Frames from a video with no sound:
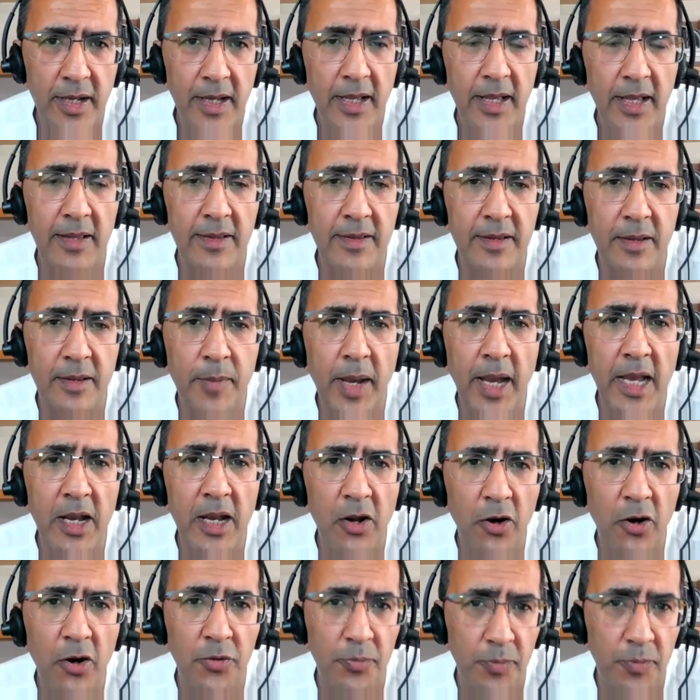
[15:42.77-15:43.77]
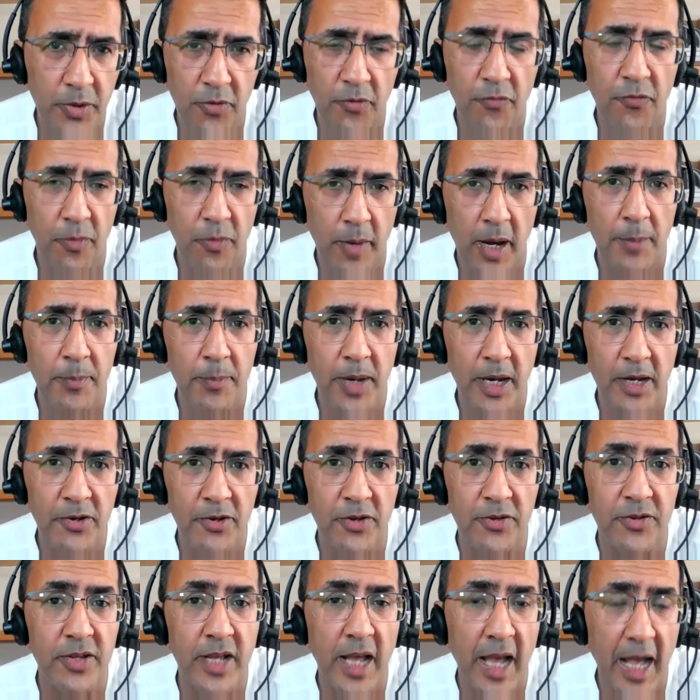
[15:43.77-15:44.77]
is the main hospital for my
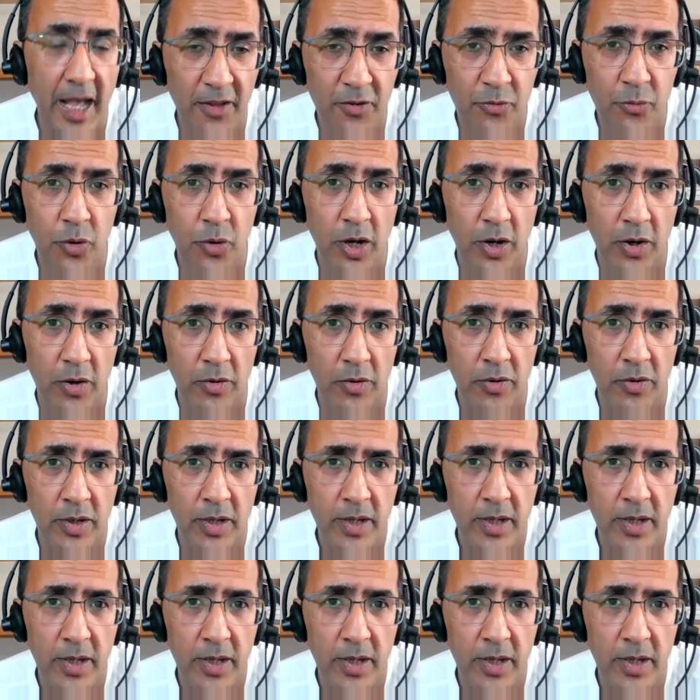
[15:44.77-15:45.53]
patients as well.